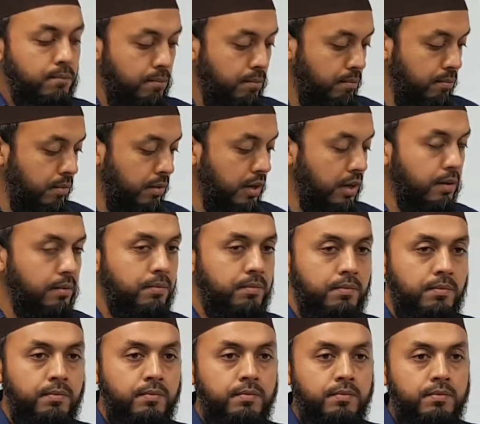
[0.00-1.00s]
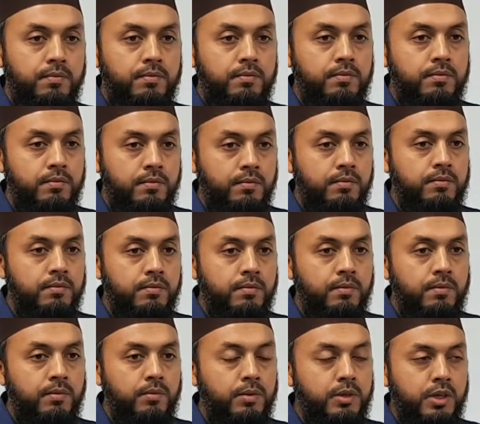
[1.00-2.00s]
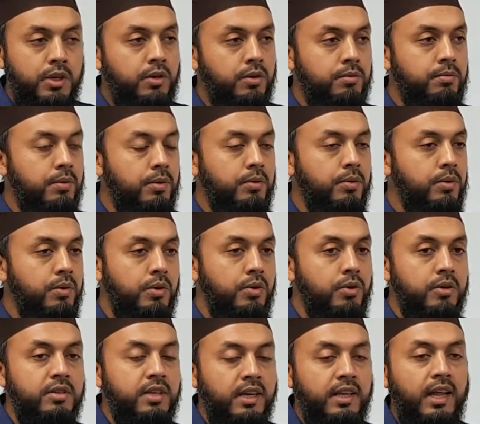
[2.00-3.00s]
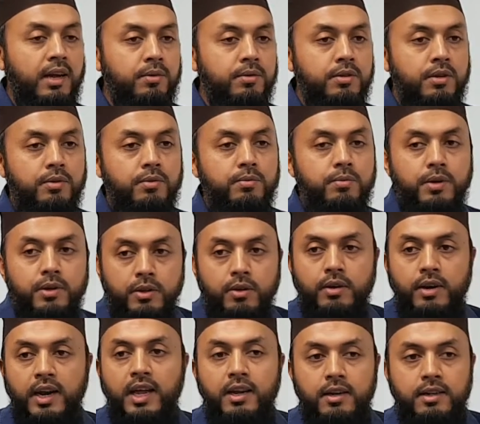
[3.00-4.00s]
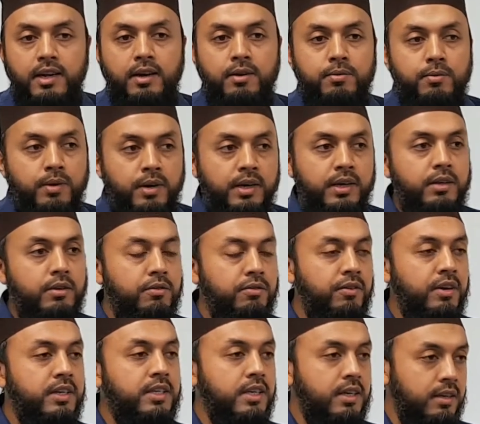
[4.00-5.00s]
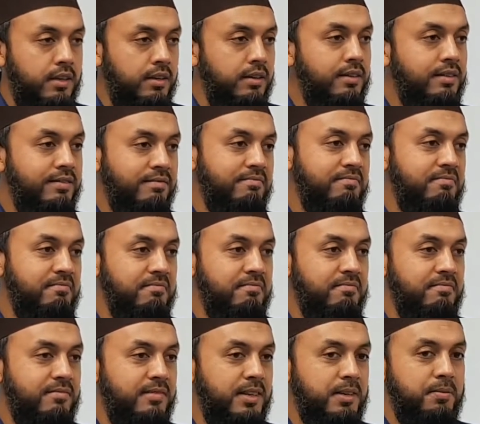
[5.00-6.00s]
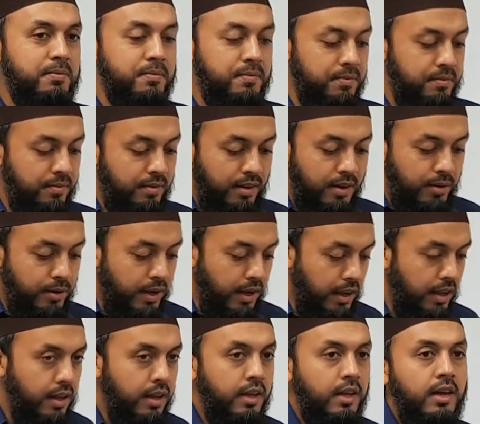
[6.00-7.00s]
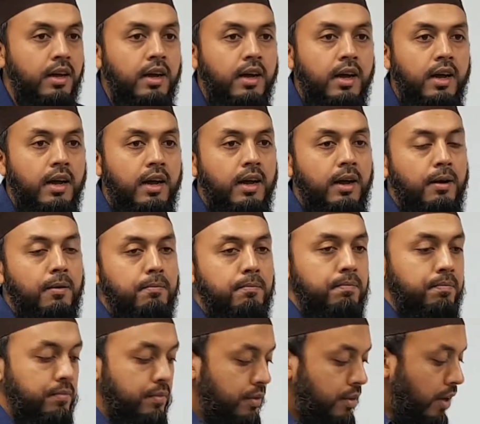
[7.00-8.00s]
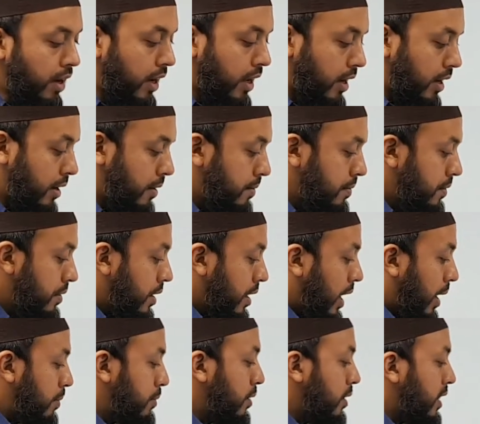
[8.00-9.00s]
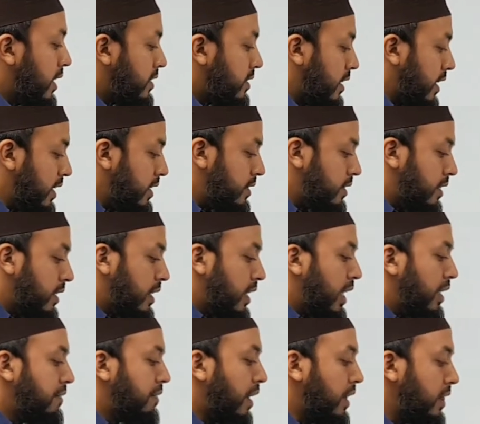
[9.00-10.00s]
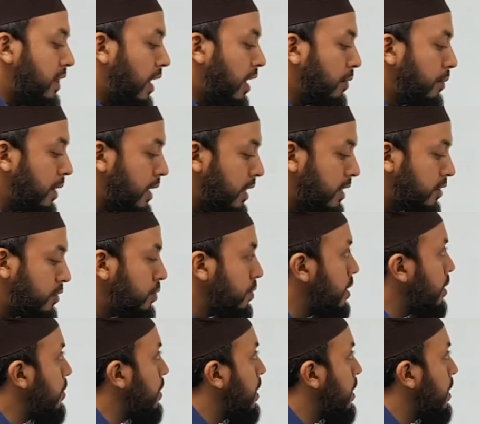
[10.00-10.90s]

Okay. Yeah? But you could, you could say now, so we're not late now, why are you fretting? Yeah? Okay. Um, Abdullah says, if Allah wills, we